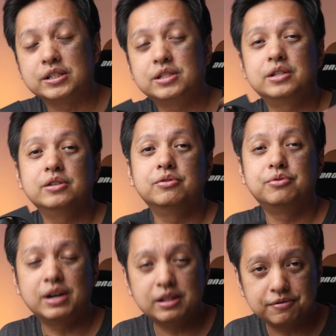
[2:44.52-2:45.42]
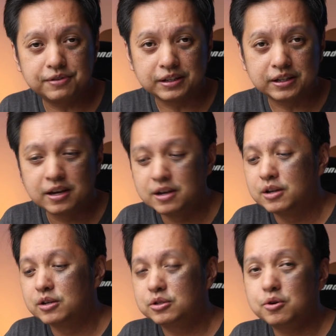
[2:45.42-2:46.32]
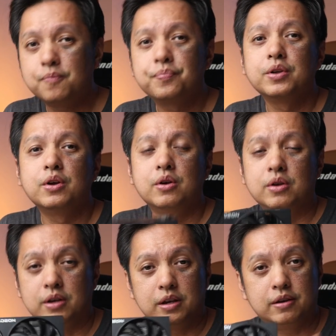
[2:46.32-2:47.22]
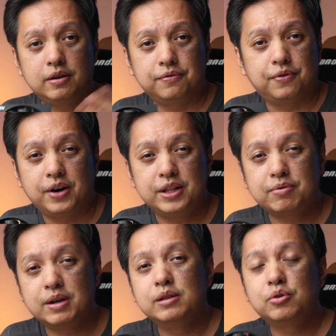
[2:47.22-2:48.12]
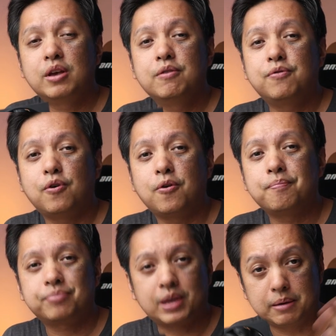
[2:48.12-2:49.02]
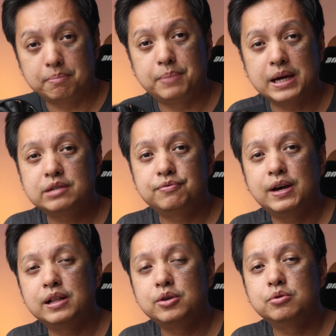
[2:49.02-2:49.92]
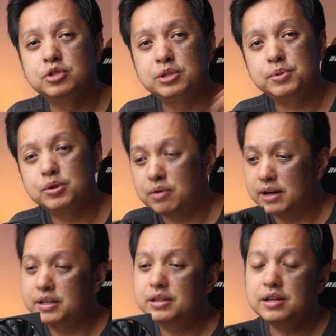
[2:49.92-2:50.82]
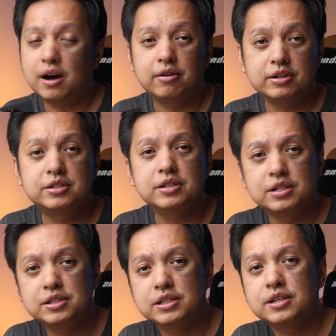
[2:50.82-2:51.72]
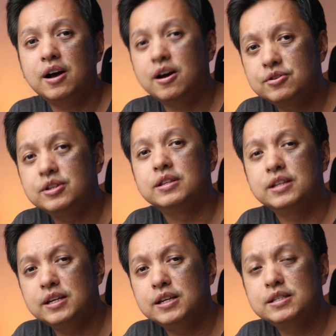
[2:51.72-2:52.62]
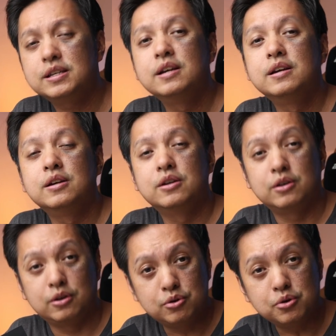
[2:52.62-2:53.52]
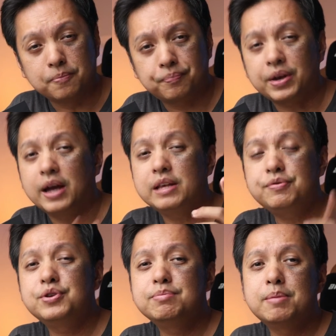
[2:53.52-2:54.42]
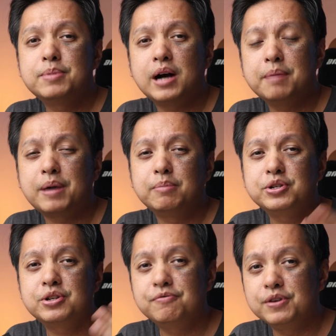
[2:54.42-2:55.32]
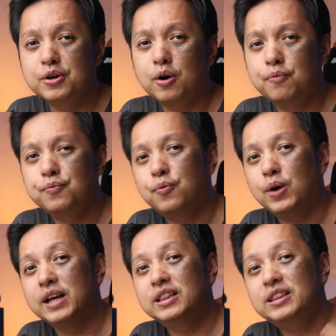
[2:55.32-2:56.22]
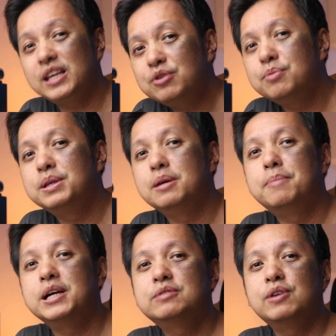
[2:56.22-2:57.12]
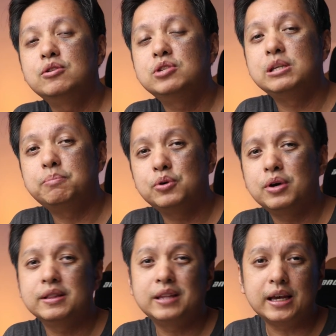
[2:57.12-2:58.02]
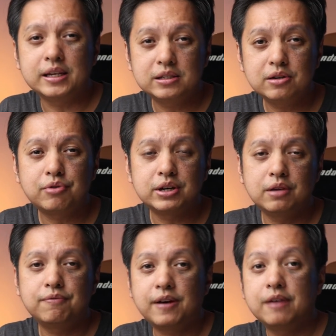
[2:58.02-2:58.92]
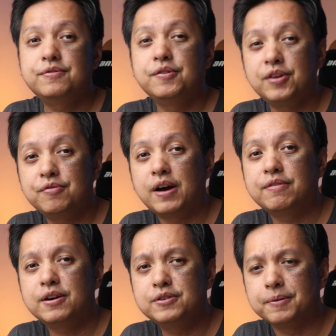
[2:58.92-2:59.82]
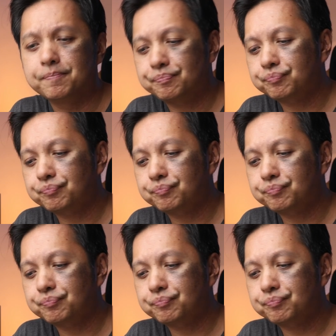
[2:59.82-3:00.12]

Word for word: it's still relevant. So for anyone looking for best value GPU, I think the RX 6600 is good. And if you remember, I published a video of what I think would be the best value CPU, and that is the Ryzen 5 5500.